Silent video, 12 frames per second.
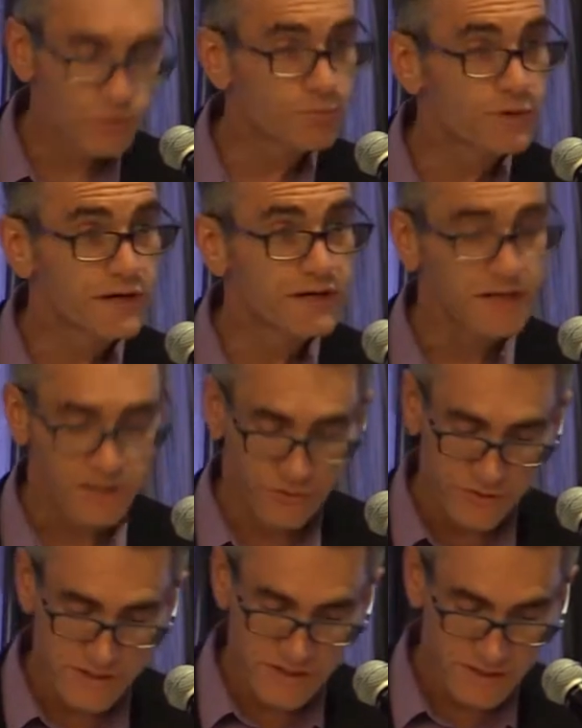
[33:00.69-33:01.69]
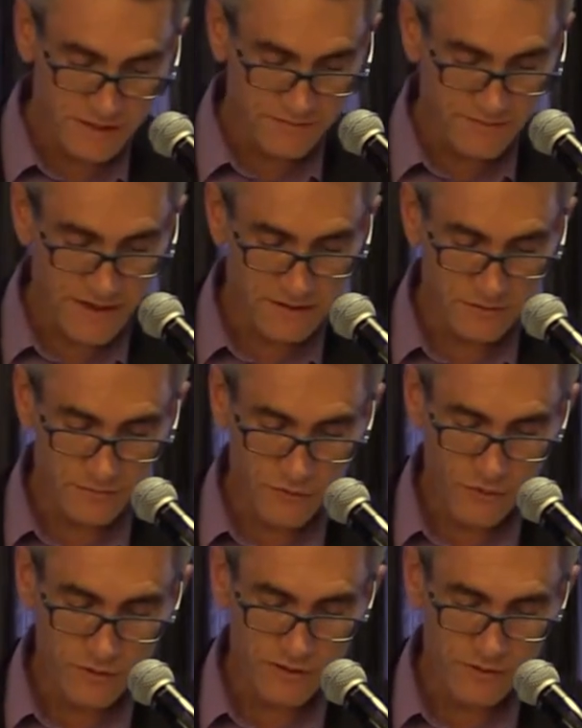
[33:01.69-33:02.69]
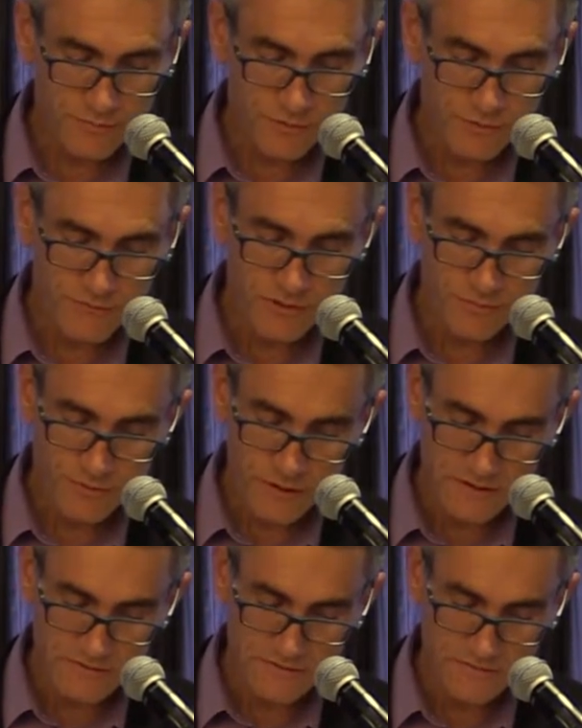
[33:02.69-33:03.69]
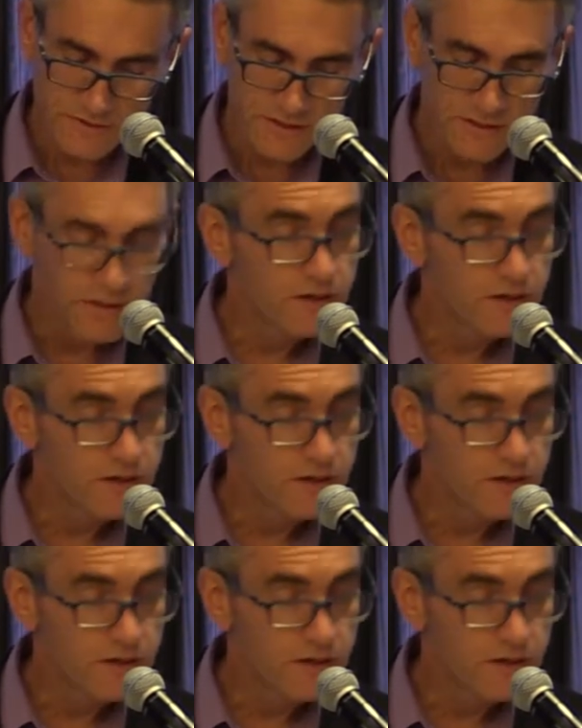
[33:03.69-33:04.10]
will play an increasingly vital role in improving the productivity